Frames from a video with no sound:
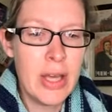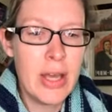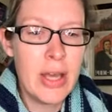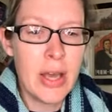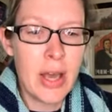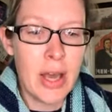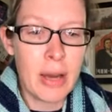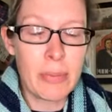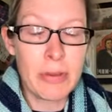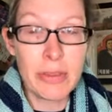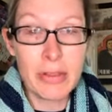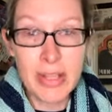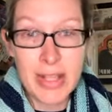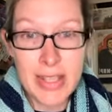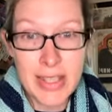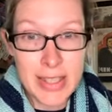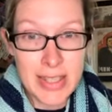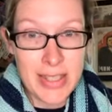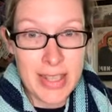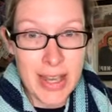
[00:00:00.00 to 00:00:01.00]
But there is a
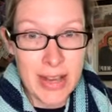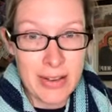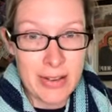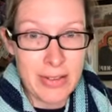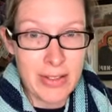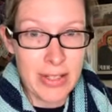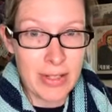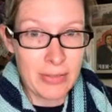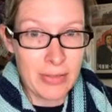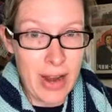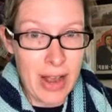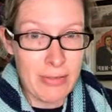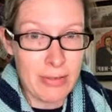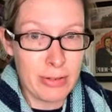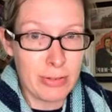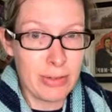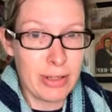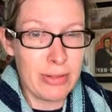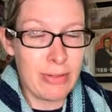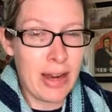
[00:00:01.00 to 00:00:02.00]
sale in
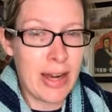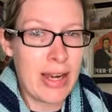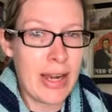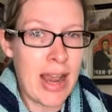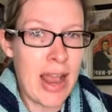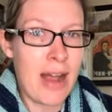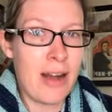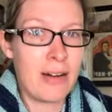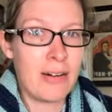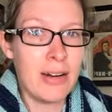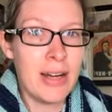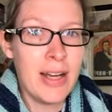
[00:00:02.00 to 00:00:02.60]
Ravelry right now.